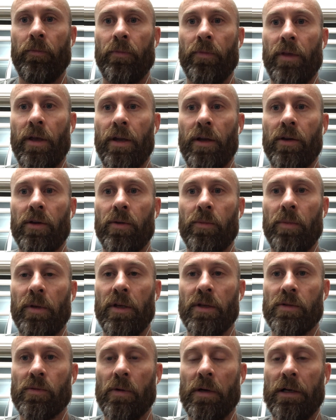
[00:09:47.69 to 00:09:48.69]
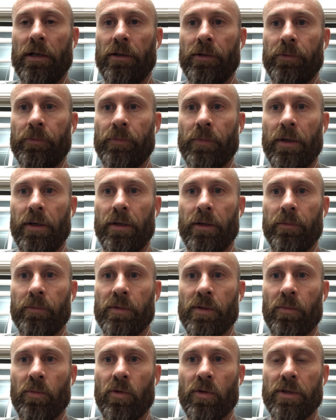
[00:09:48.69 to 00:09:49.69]
that it could be as well,
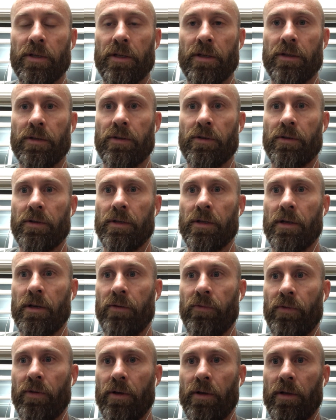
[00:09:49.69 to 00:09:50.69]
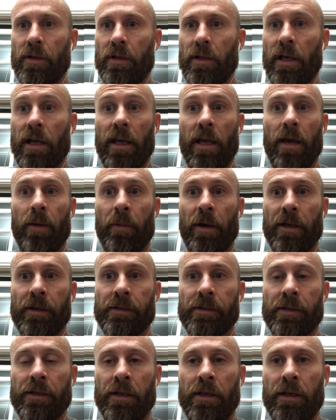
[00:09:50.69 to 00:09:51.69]
some more sinister stuff like
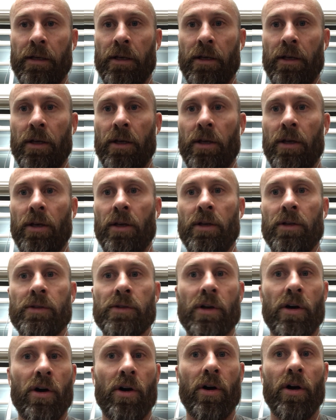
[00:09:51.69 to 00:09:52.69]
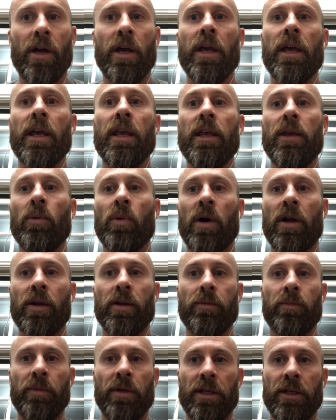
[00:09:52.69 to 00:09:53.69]
MS. So he
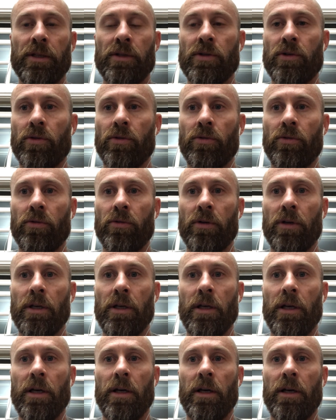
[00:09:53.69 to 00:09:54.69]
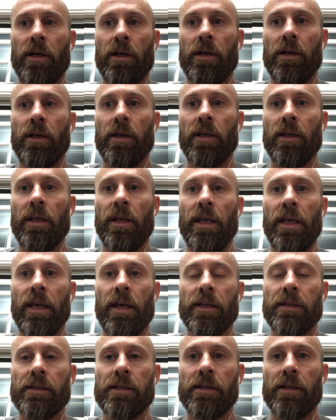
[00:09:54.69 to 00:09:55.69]
wanted me to
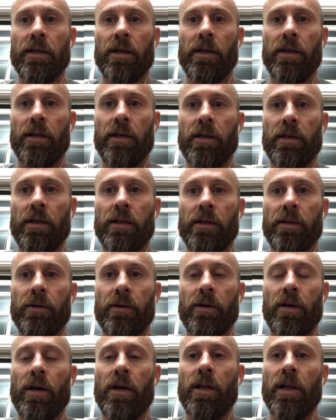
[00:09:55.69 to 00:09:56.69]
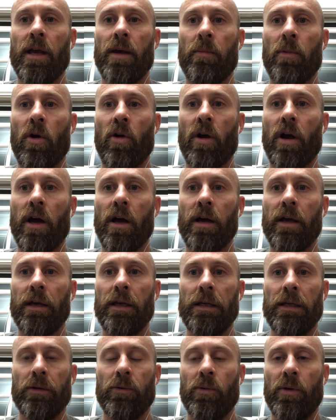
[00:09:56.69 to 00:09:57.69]
get an MRI
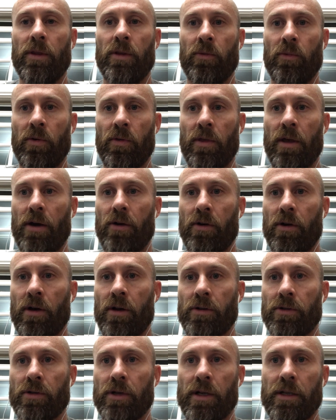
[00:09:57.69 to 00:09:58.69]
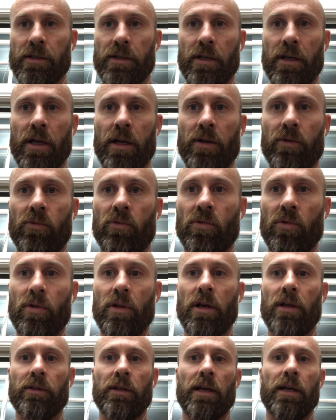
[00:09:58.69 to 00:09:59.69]
with and without contrast to kind of rule
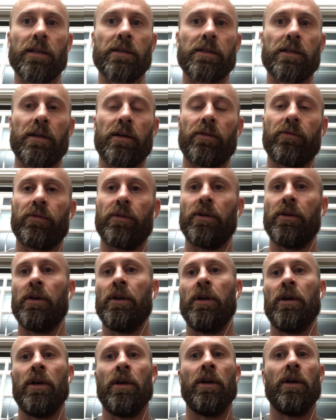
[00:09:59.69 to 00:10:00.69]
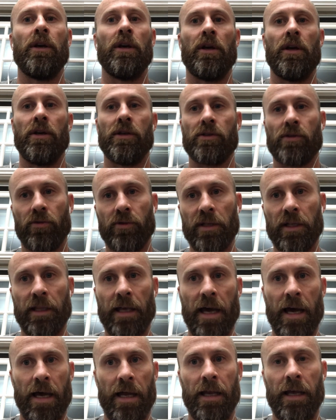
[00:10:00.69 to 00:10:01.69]
out that stuff. So did
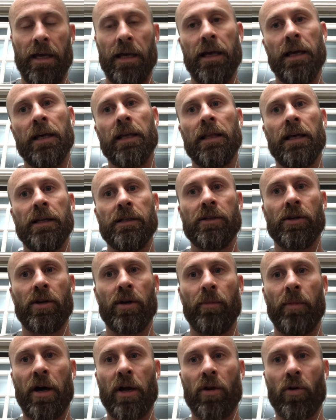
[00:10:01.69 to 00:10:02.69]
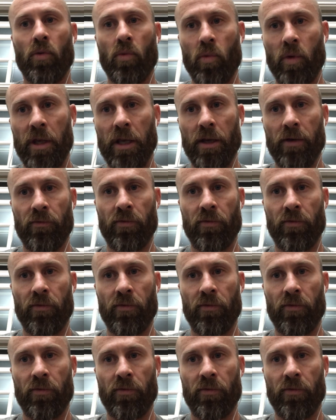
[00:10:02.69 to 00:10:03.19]
that. That took about a week